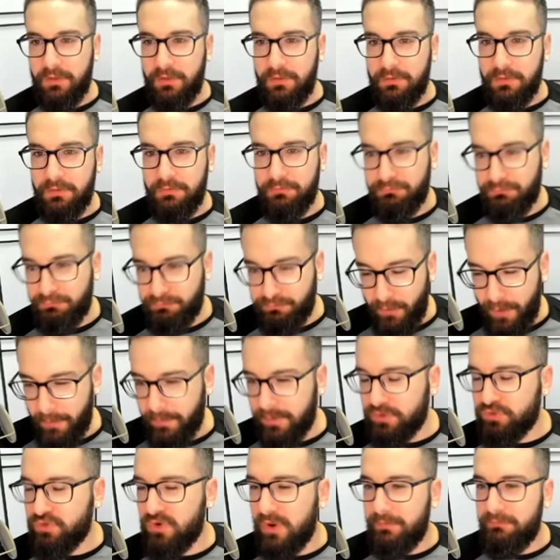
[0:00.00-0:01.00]

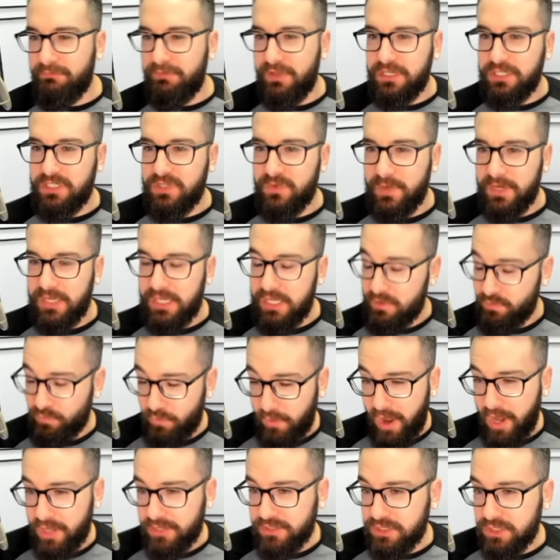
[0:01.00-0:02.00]
from a Trump victory. He
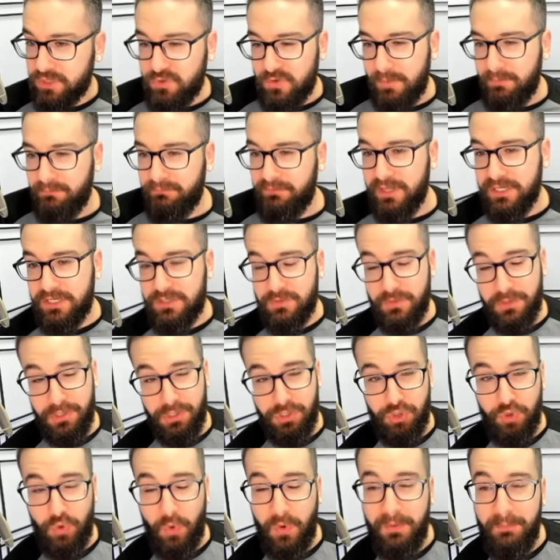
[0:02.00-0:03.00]
wants a Trump victory.
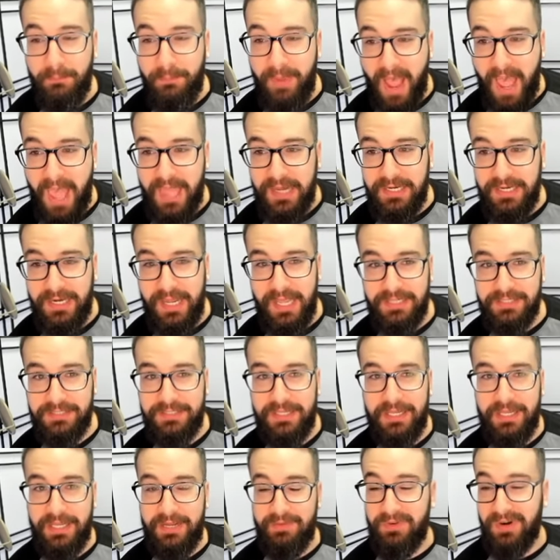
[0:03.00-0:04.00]
Sure, Biden has
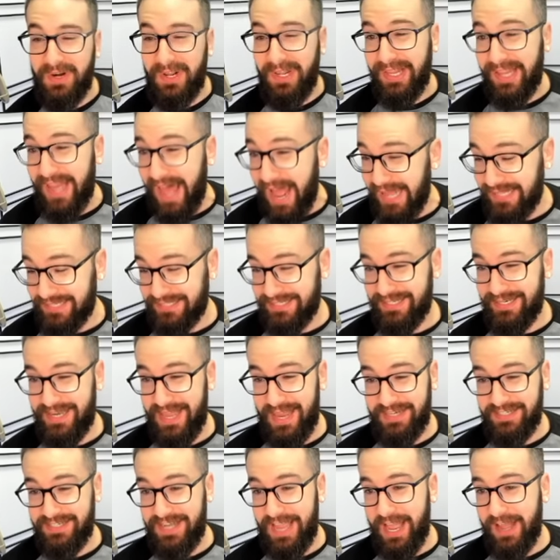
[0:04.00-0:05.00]
delivered a lot to
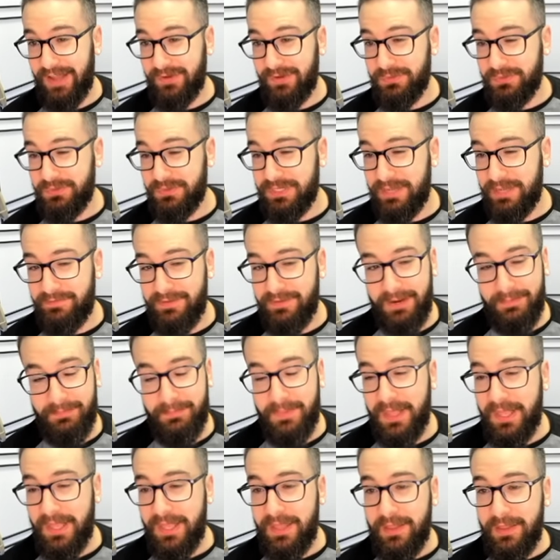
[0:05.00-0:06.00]
Netanyahu, given
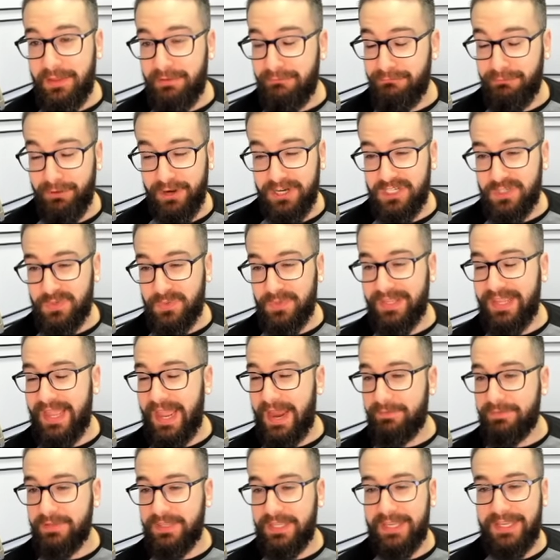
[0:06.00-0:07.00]
him virtually
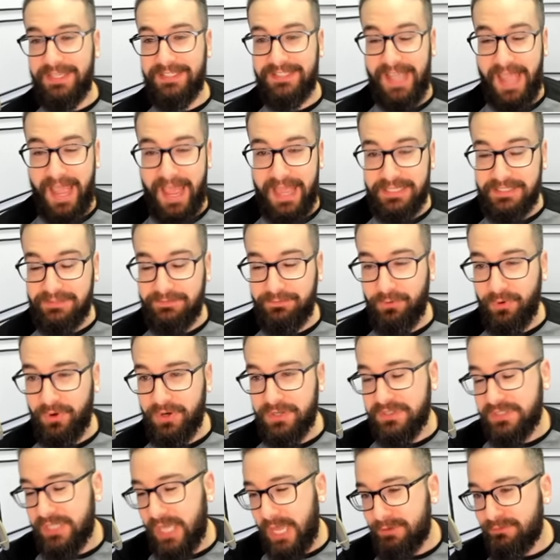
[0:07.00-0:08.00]
everything he's asked for,
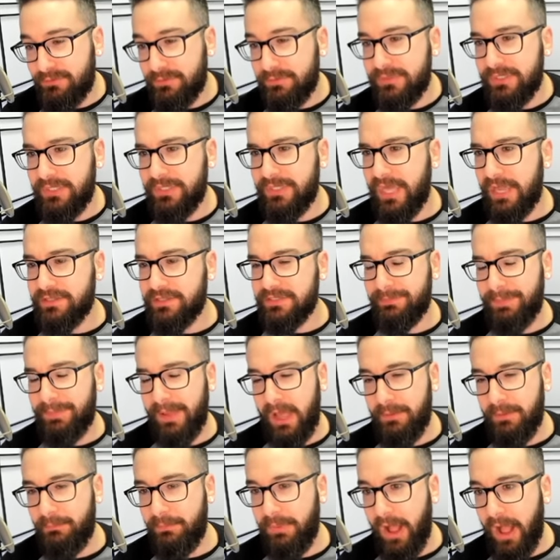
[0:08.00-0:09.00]
aside from
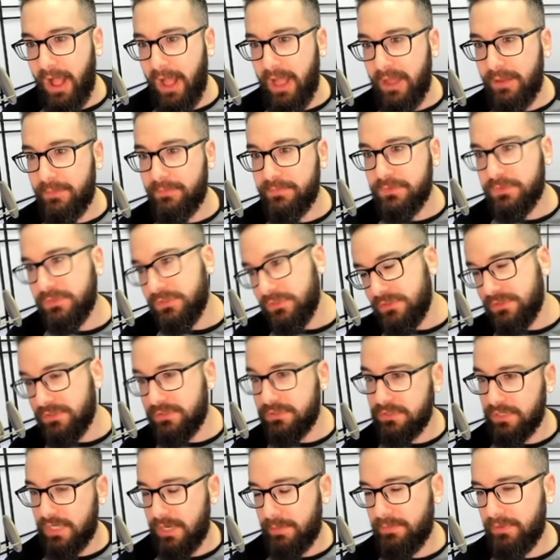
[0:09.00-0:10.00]
2,000-pound bombs
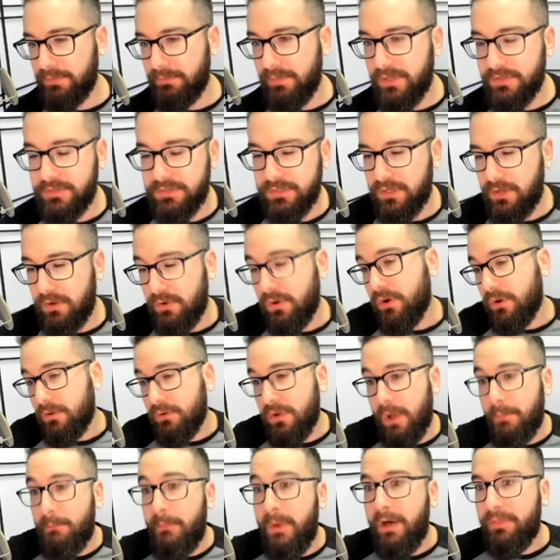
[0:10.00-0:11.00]
just a couple of months ago, or
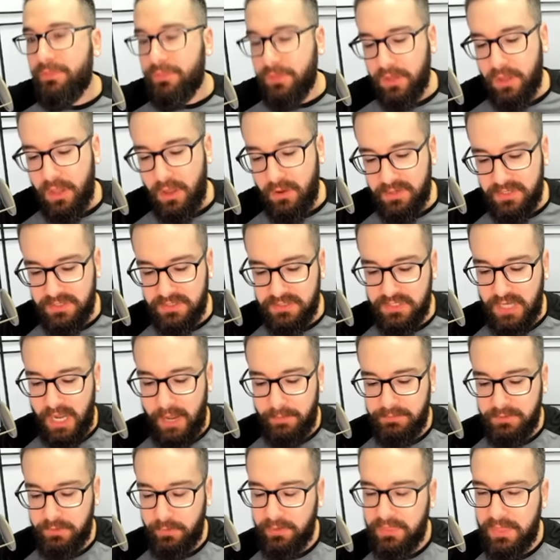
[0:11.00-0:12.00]
a month ago, he
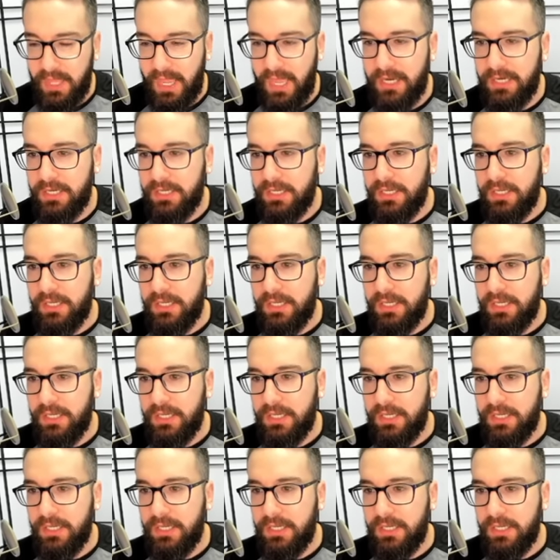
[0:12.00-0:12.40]
stopped doing that.